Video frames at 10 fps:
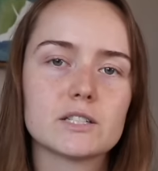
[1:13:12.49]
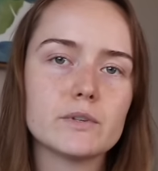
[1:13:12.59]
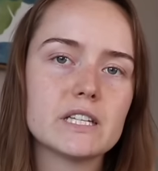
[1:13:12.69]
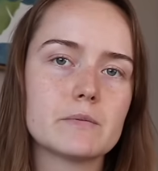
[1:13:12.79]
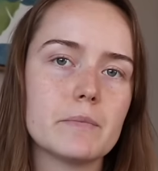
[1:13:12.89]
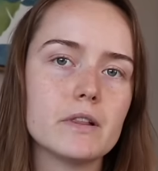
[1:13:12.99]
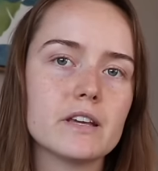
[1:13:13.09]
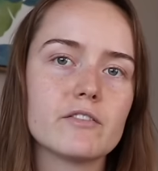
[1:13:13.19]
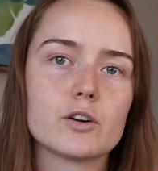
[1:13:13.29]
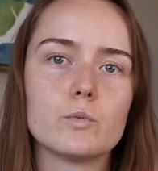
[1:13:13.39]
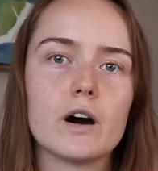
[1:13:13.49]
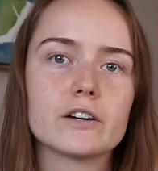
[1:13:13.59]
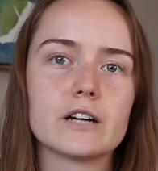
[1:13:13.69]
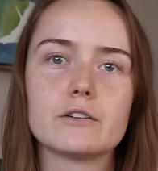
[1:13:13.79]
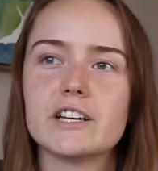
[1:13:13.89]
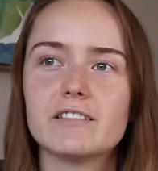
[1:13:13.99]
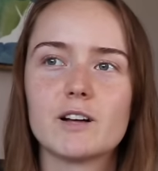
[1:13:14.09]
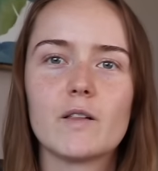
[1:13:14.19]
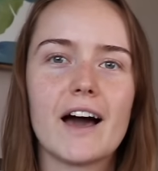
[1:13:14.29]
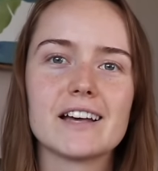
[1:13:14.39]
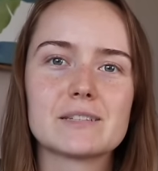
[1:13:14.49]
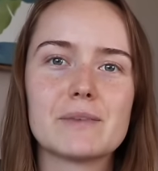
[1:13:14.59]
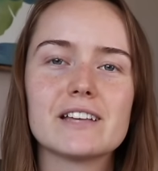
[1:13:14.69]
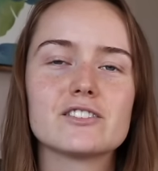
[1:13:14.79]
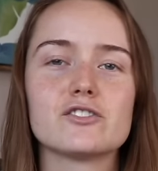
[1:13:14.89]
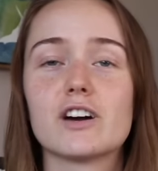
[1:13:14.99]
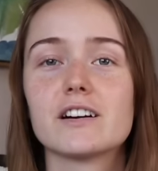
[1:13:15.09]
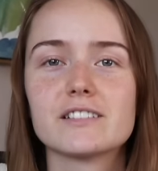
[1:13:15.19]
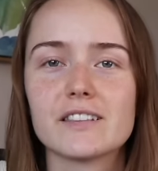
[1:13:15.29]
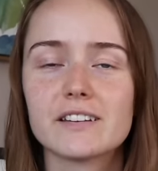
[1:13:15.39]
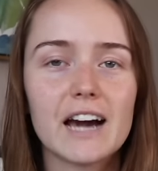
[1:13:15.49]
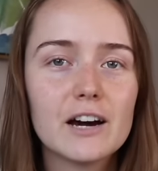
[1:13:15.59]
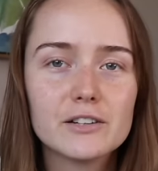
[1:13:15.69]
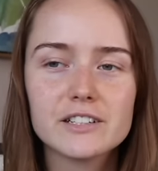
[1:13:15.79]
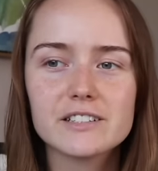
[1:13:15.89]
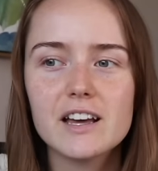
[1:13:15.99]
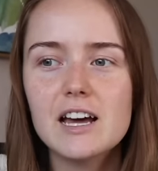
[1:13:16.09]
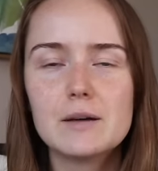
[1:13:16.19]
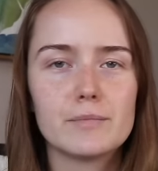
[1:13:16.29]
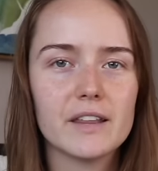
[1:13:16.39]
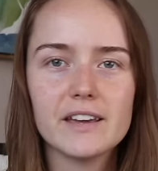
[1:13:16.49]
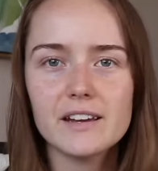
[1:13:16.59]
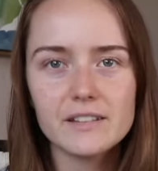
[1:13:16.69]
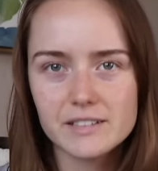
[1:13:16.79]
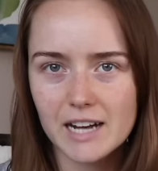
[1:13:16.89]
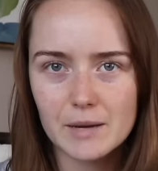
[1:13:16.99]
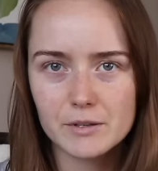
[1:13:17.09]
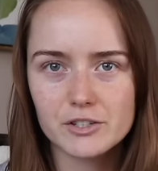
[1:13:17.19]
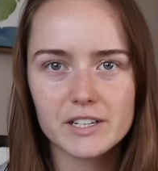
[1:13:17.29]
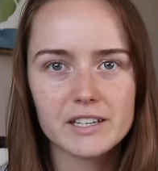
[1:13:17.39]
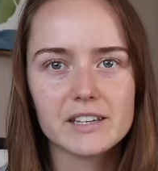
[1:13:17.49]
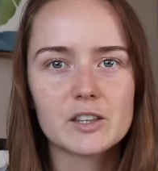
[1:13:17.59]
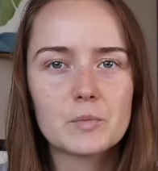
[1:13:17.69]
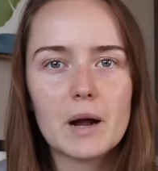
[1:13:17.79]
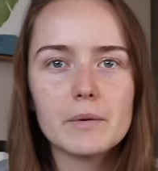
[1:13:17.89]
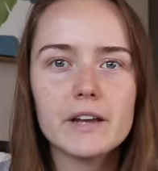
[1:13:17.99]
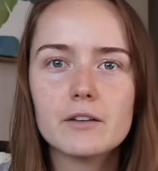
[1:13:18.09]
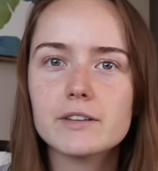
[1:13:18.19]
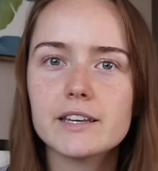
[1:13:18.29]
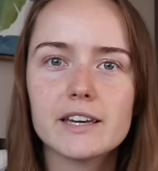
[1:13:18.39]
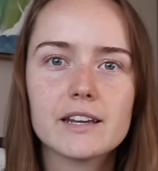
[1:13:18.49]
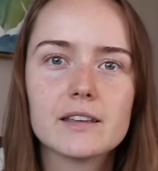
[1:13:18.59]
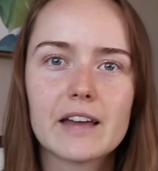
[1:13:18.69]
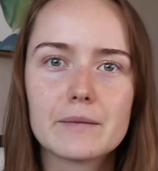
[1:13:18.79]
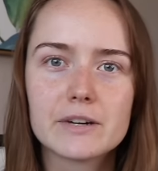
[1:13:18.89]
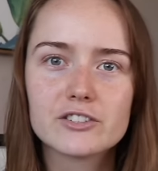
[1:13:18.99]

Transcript: when these people leave their water out in glass mason jars on the counters, by the end of the time they're drinking it, they're probably not really getting that much